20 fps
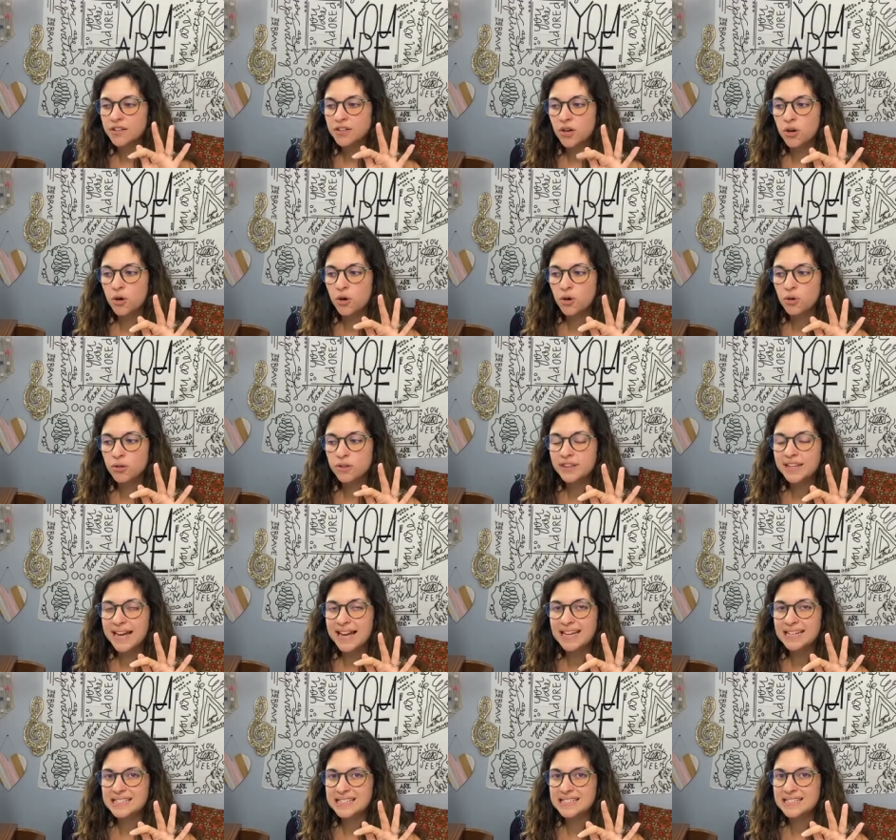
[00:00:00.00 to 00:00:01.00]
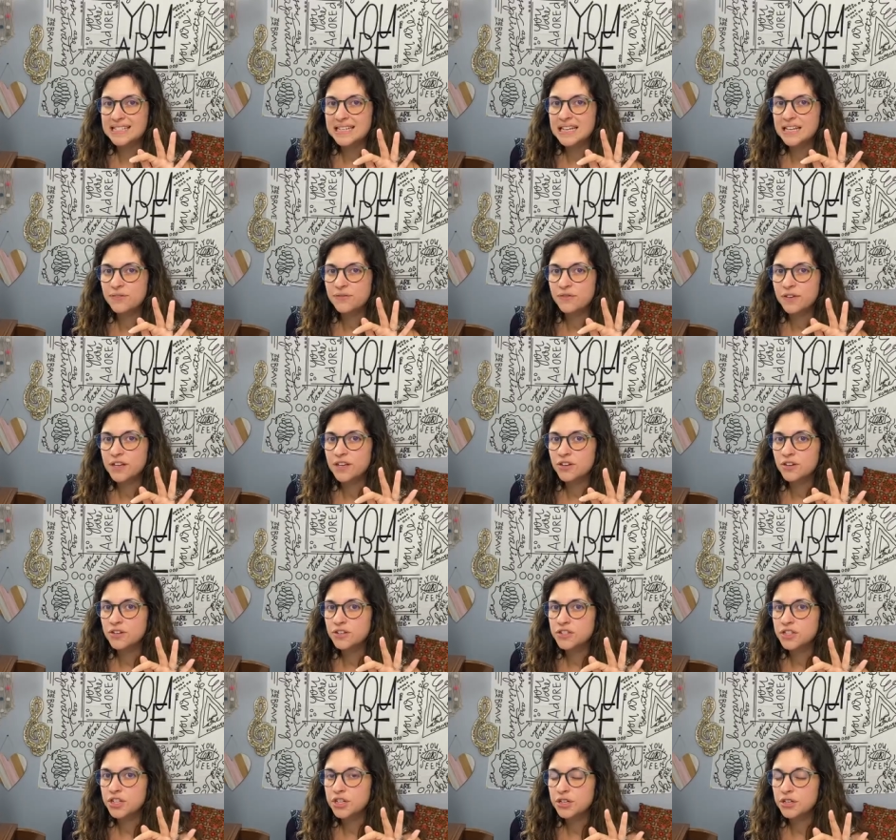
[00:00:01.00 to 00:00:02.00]
to hold that C finger,
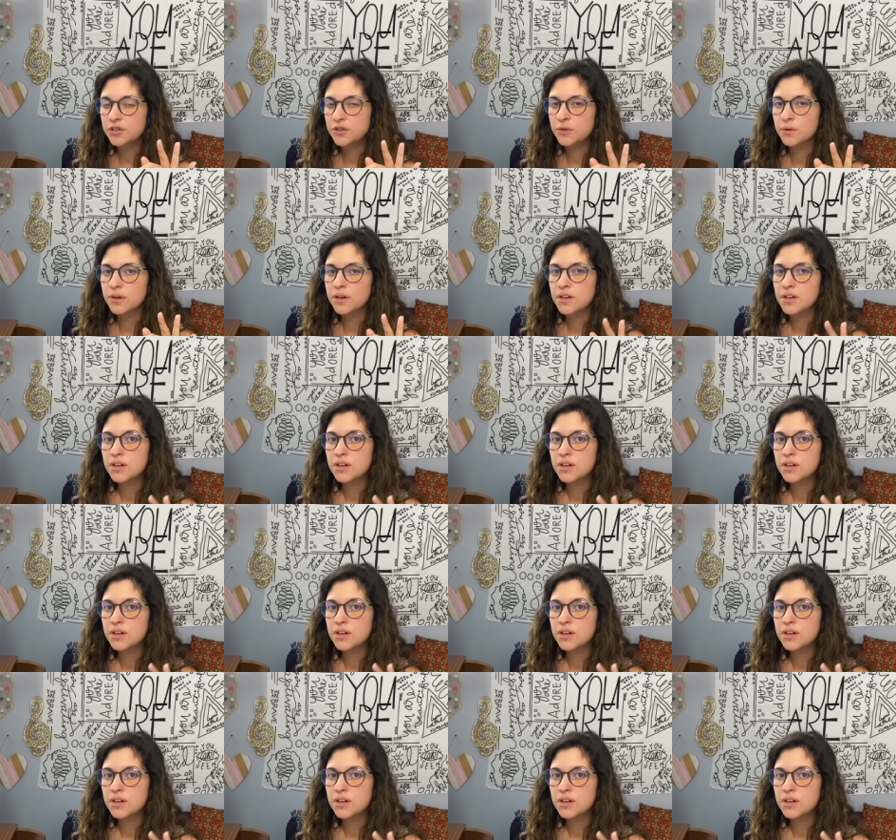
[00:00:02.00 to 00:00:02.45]
too,